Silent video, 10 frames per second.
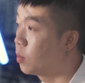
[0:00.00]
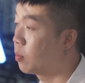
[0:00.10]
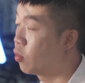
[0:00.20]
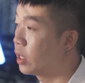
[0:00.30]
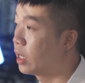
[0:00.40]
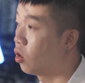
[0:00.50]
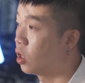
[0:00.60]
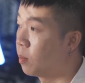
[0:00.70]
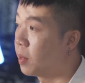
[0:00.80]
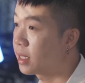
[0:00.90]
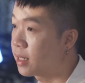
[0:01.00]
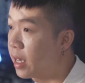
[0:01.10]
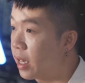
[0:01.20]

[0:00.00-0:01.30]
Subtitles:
Will it be printed on the bus